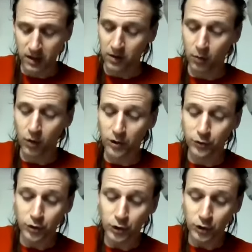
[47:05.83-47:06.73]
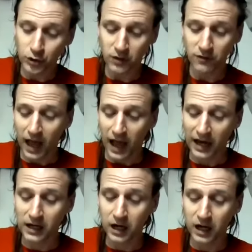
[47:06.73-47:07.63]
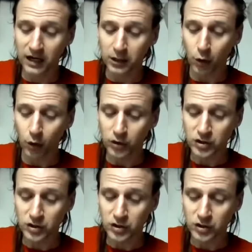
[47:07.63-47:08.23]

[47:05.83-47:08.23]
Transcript: the wonders of analytical